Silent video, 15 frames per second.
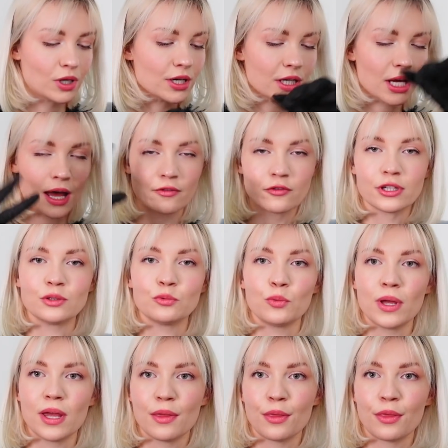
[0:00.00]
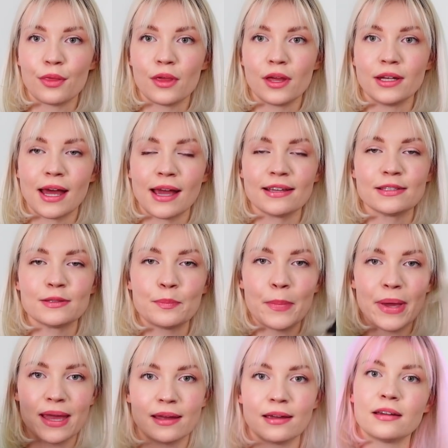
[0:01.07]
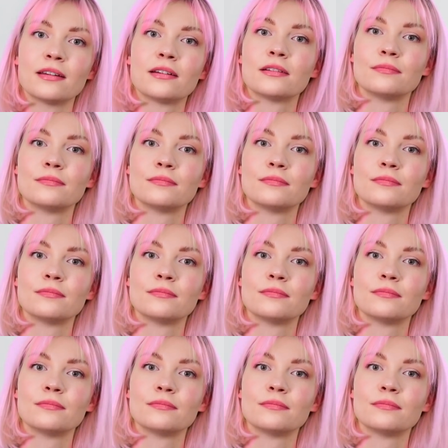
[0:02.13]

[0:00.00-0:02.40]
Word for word: gonna cover it with a nice pink